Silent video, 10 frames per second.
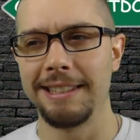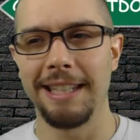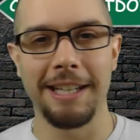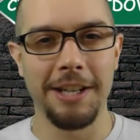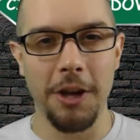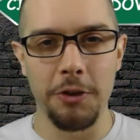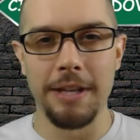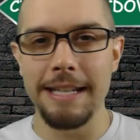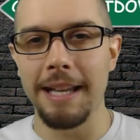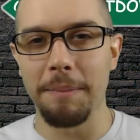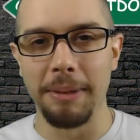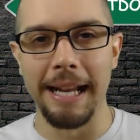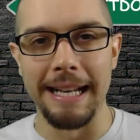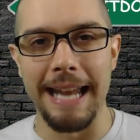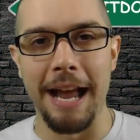like, you know, he's, like, playing
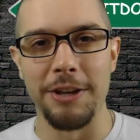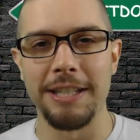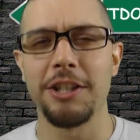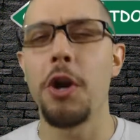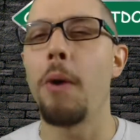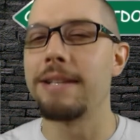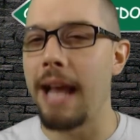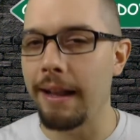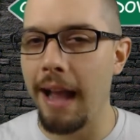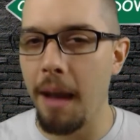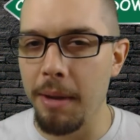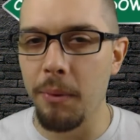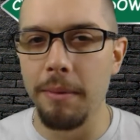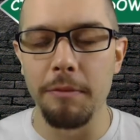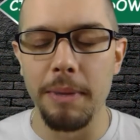it down. And she's like, you know exactly how many
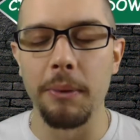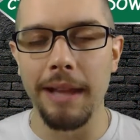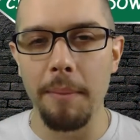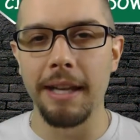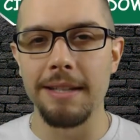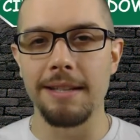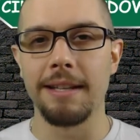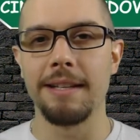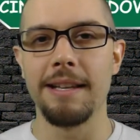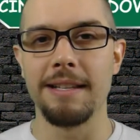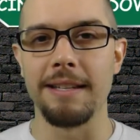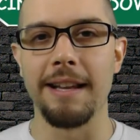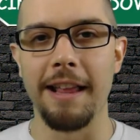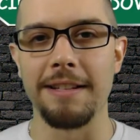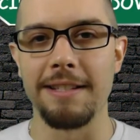women you've been with. How many is it?
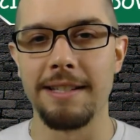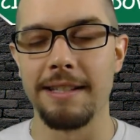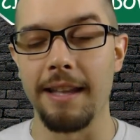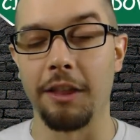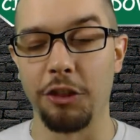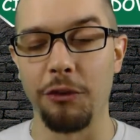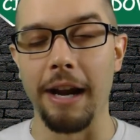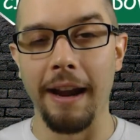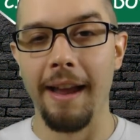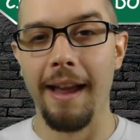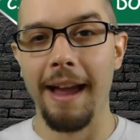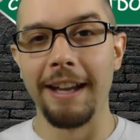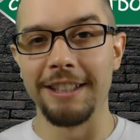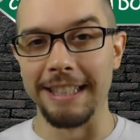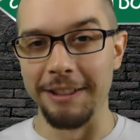And she's like, three.
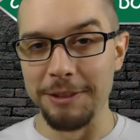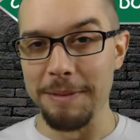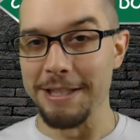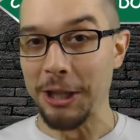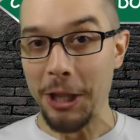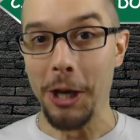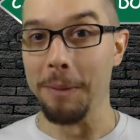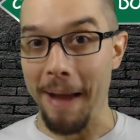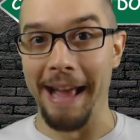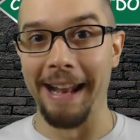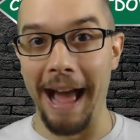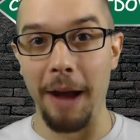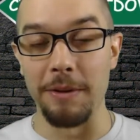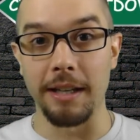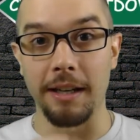She gives him this look, man. I
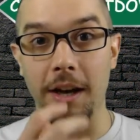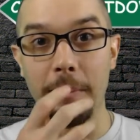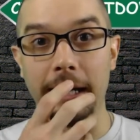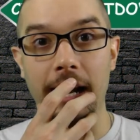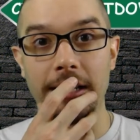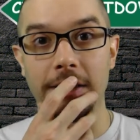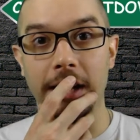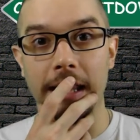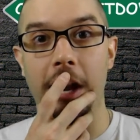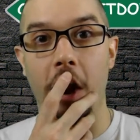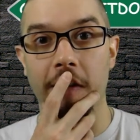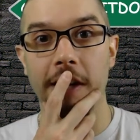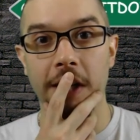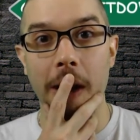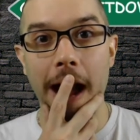was like, oh, my gosh, they're going to let Arya
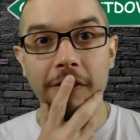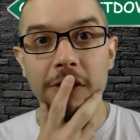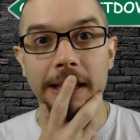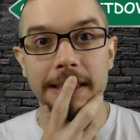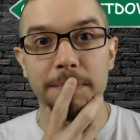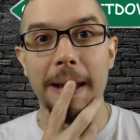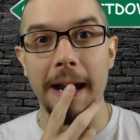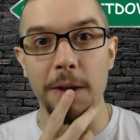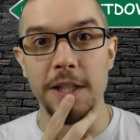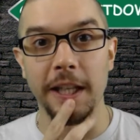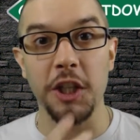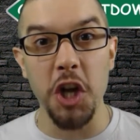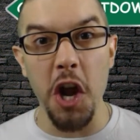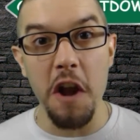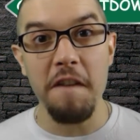go after this, man. I was like,
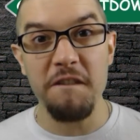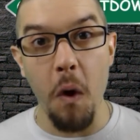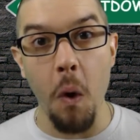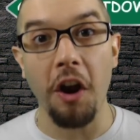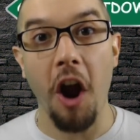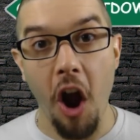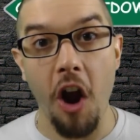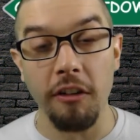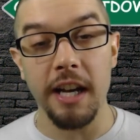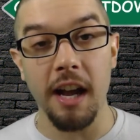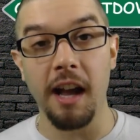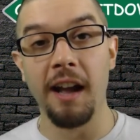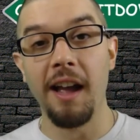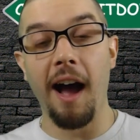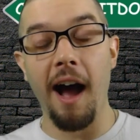good for Arya.
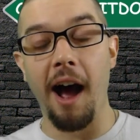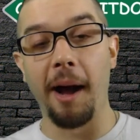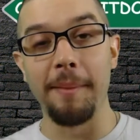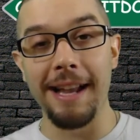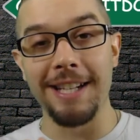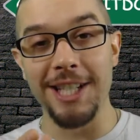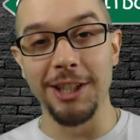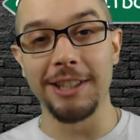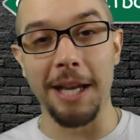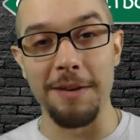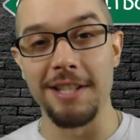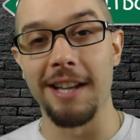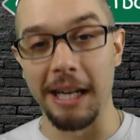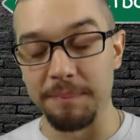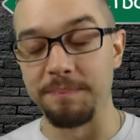And she looks at him. She's
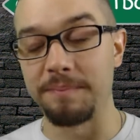like,